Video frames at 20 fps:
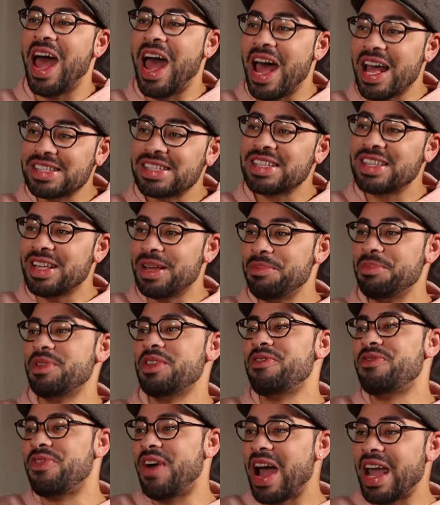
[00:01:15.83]
ask them
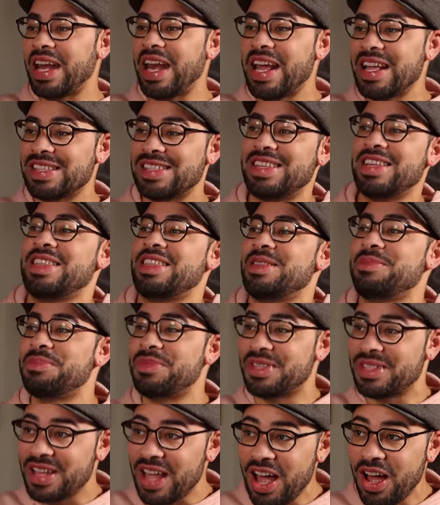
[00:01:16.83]
to finance it
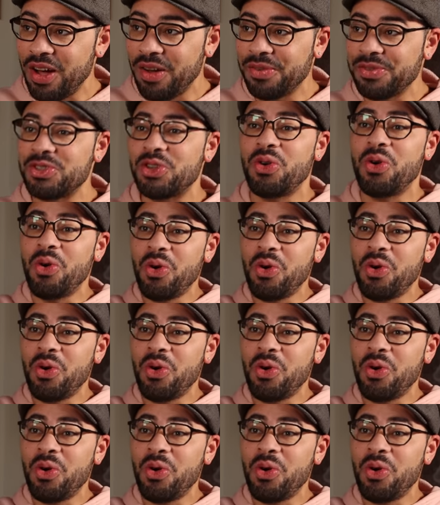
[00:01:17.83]
themselves